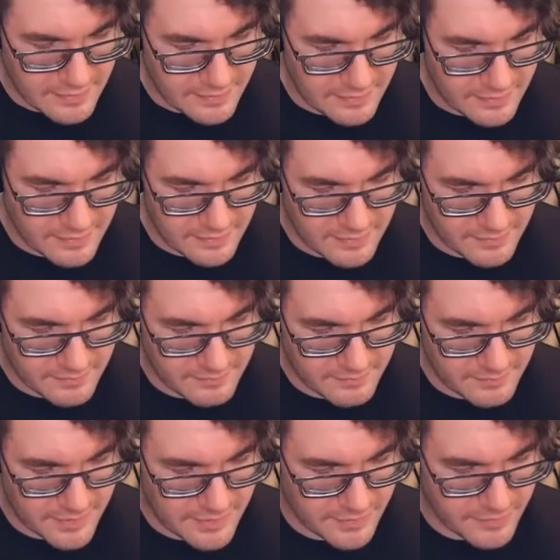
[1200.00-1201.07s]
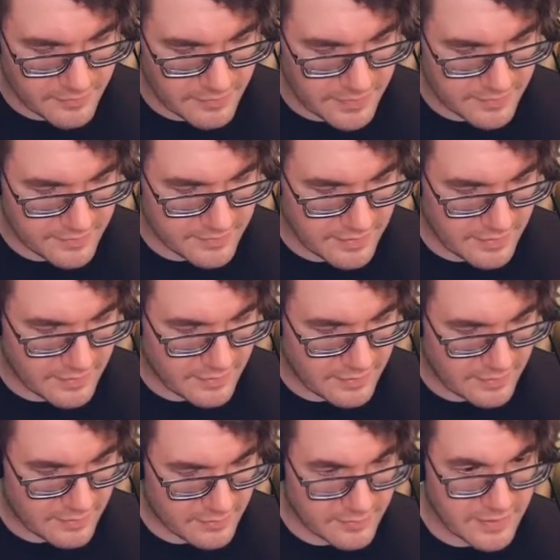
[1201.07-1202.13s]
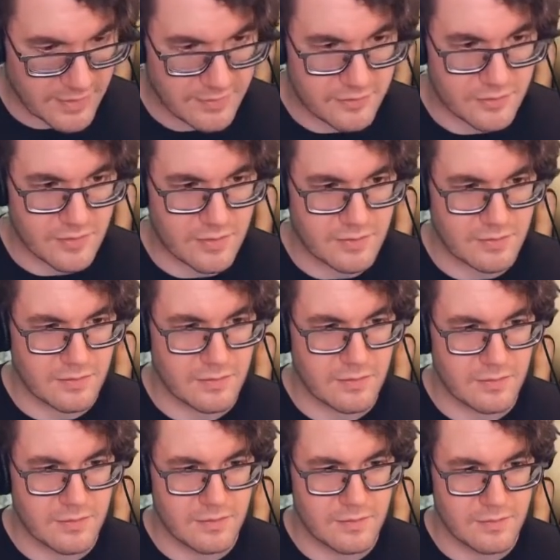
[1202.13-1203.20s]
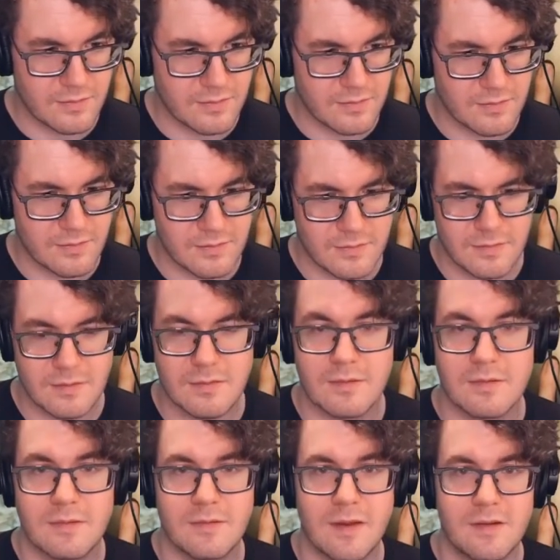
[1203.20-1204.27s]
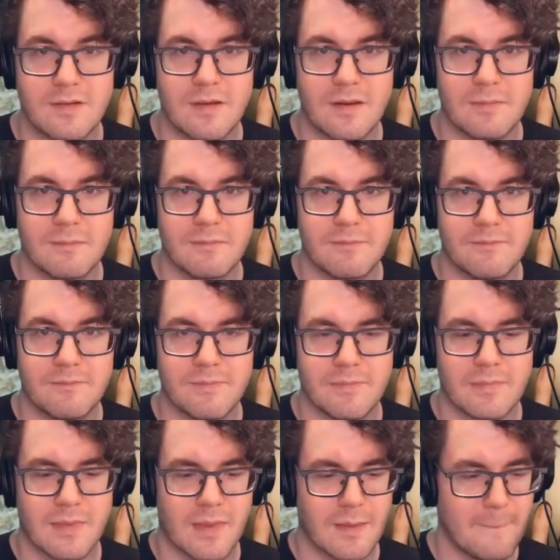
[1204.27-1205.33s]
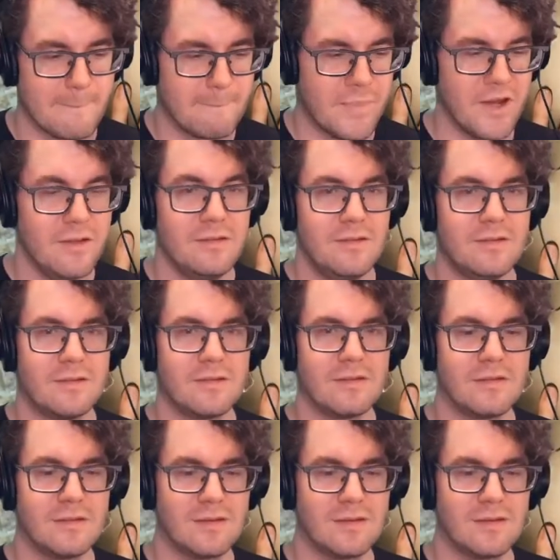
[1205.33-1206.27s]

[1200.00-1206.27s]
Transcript: But otherwise, I'll catch y'all next time. Peace.